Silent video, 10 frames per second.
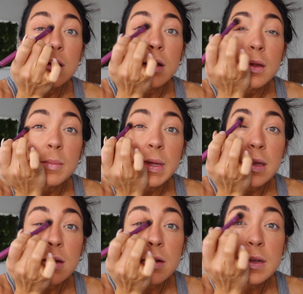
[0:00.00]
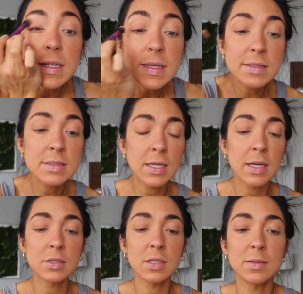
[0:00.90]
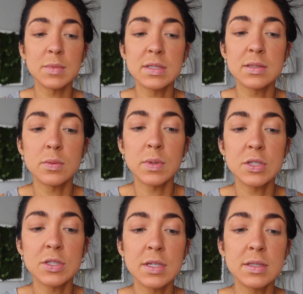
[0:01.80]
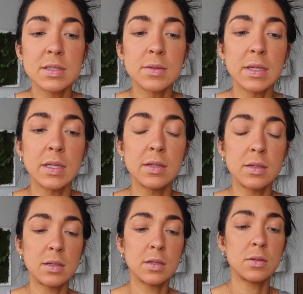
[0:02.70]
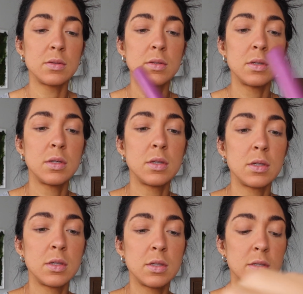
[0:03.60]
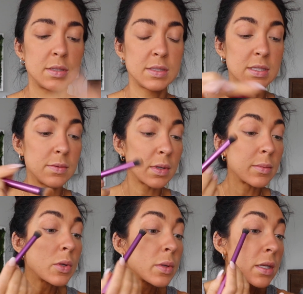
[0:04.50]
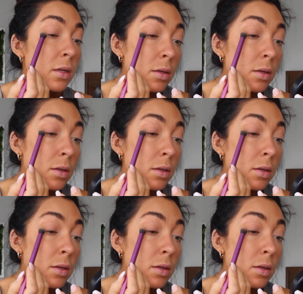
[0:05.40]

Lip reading: on my crease. Actually, let me switch this so I can see what I'm doing.